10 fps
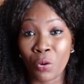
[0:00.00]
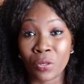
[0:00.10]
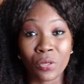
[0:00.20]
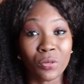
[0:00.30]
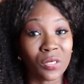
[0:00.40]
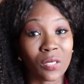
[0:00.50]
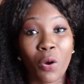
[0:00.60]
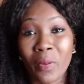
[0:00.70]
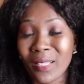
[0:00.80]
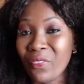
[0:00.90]
or you just
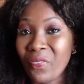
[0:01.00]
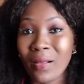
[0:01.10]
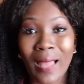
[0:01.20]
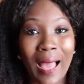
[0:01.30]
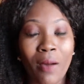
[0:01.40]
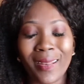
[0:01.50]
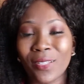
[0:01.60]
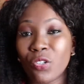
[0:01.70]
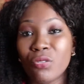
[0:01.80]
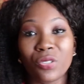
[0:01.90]
already failed out
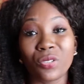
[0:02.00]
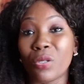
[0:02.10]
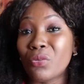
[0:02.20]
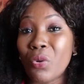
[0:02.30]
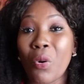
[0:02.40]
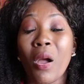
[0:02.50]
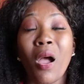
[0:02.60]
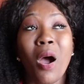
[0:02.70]
and you just don't know